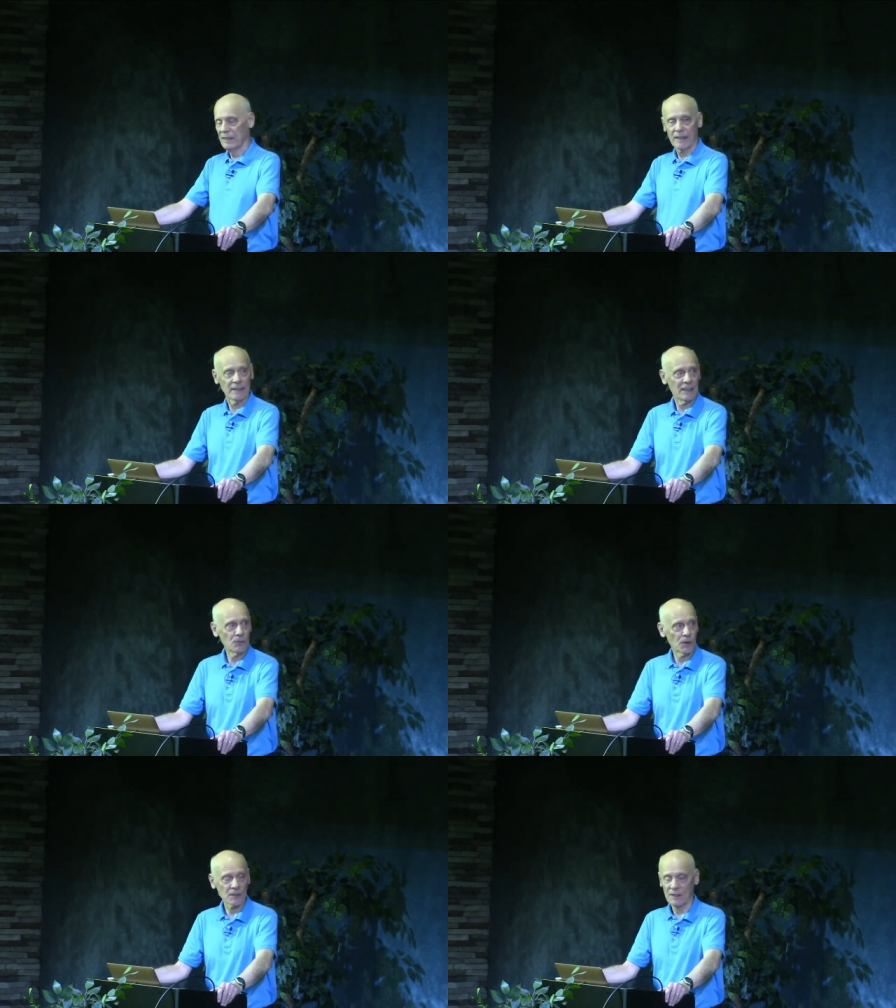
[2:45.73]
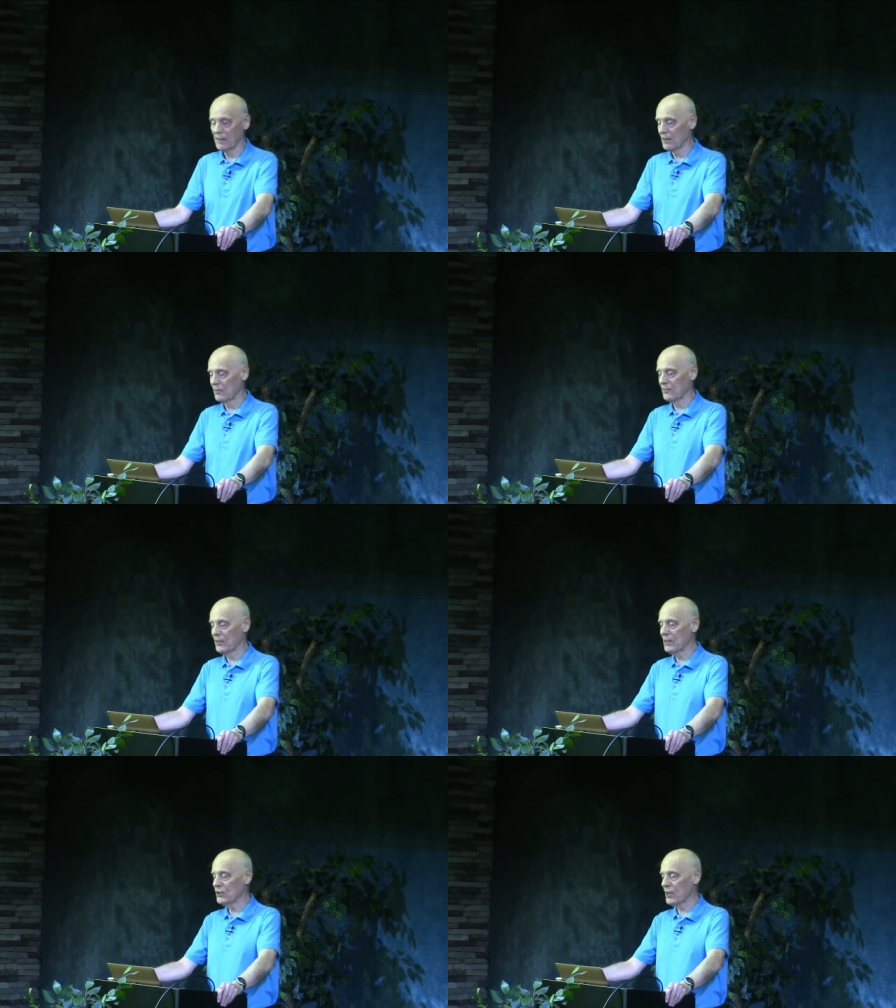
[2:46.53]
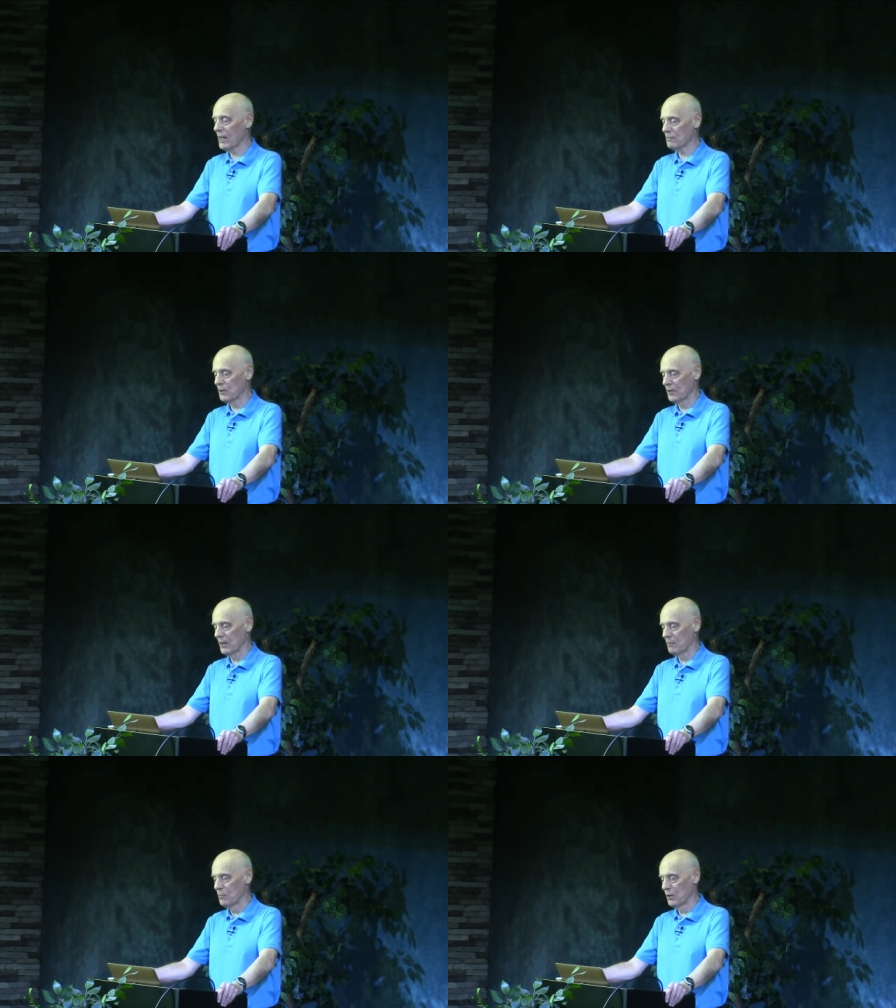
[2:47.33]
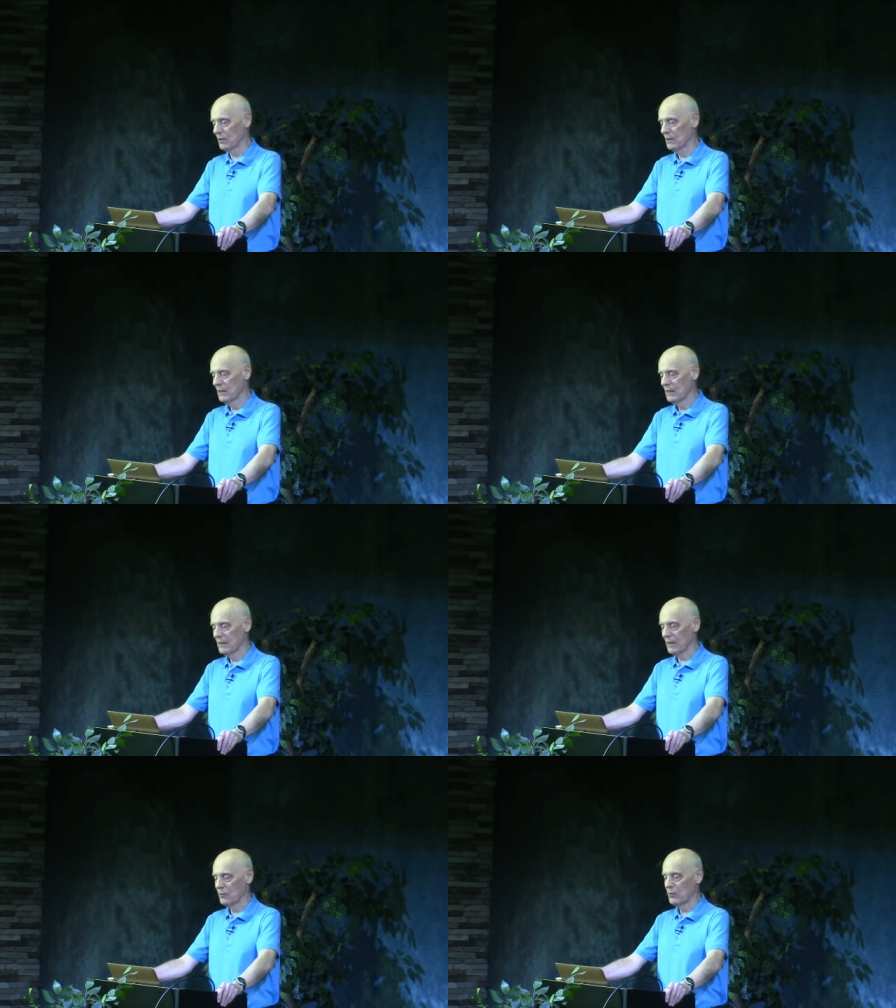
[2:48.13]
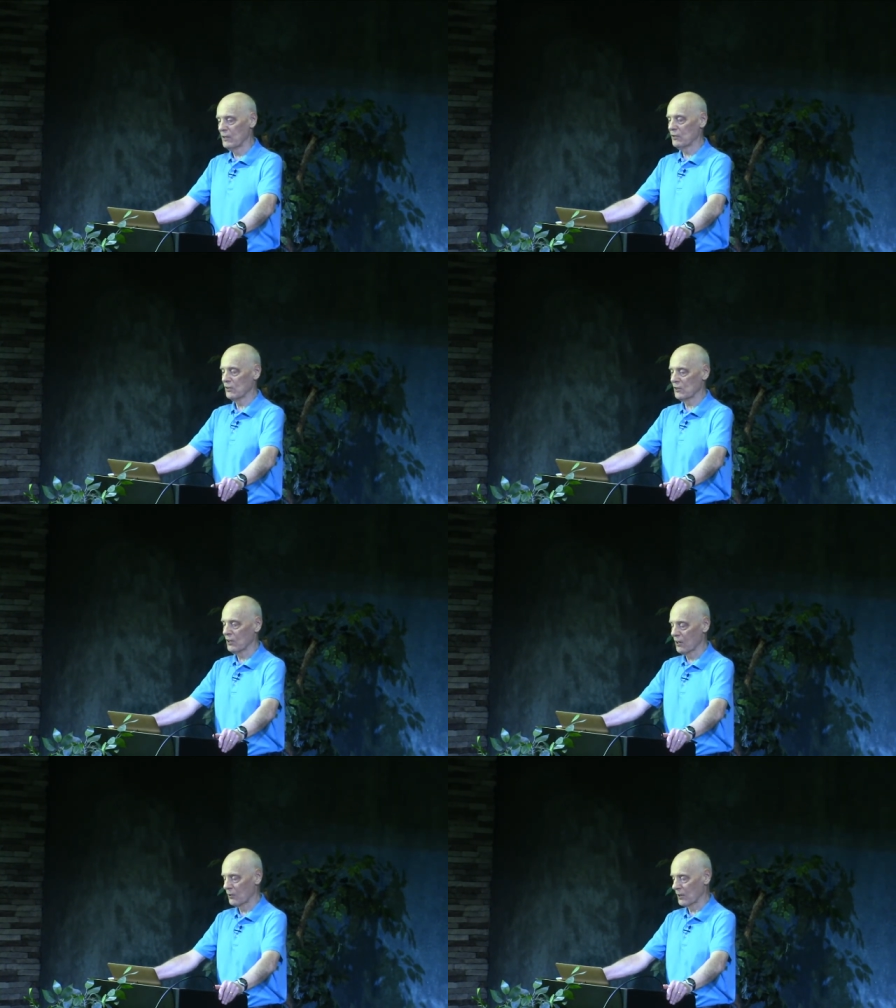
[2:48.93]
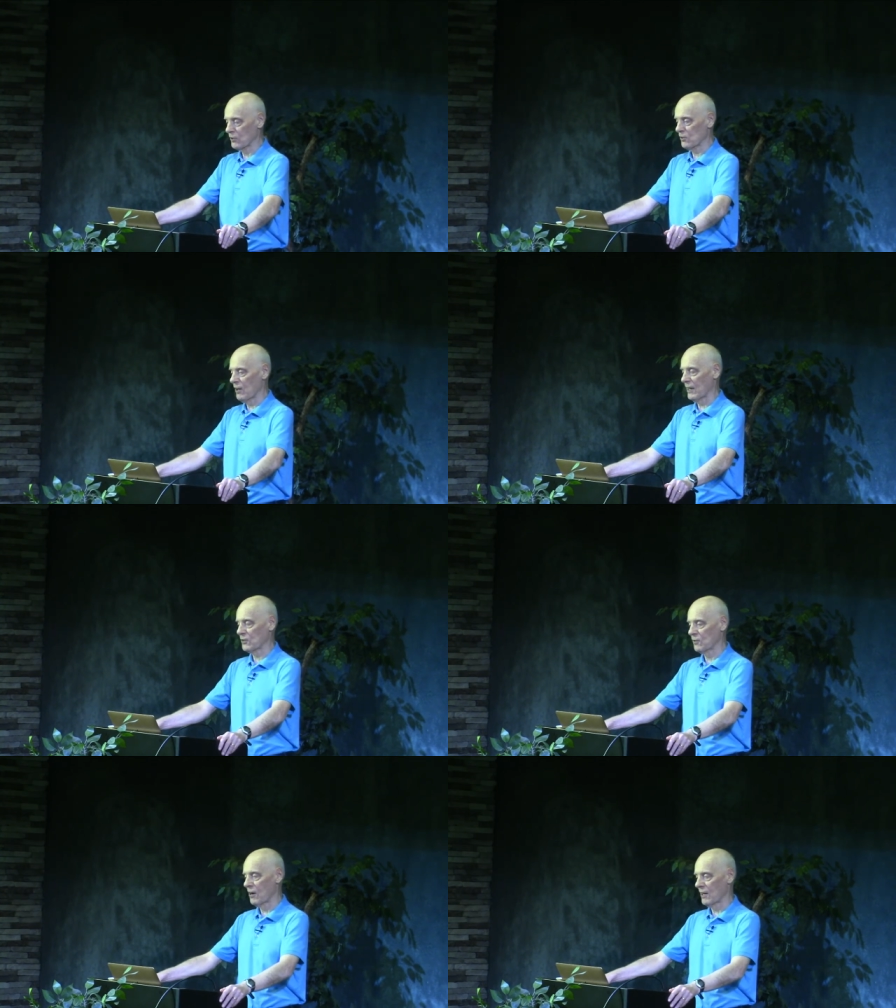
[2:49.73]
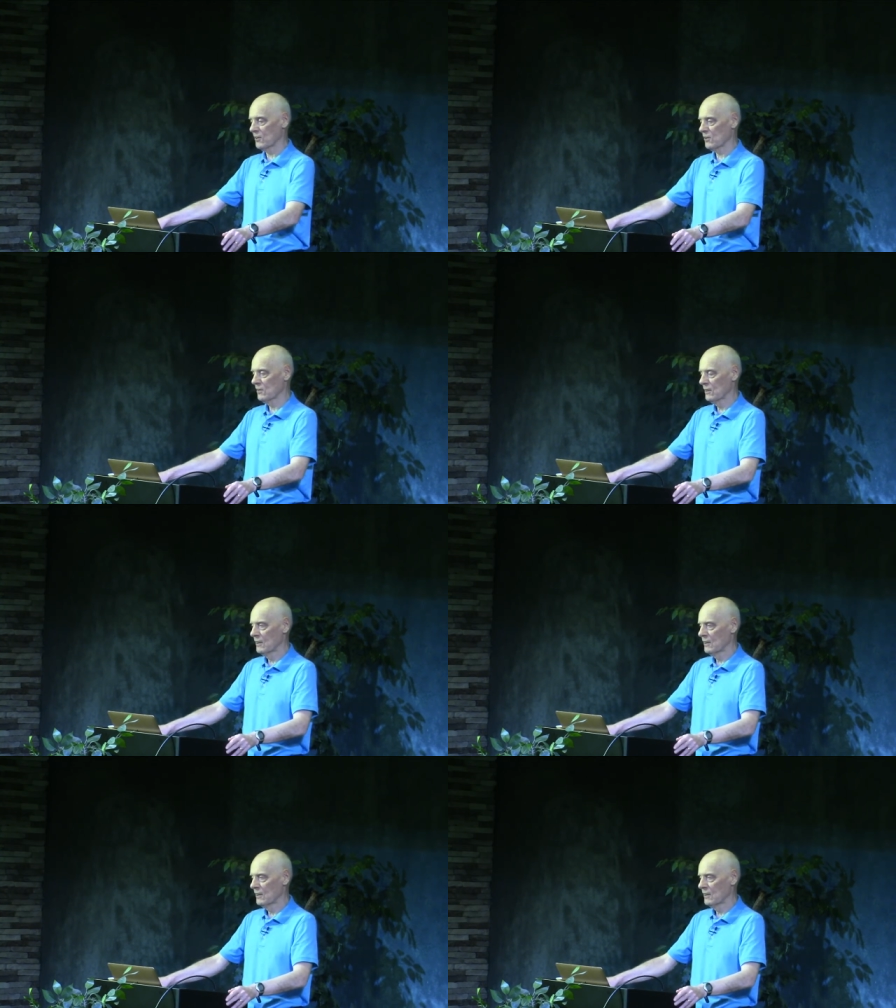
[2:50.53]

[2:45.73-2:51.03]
and anyone can get a free chapter of that book at reasons.org slash Ross.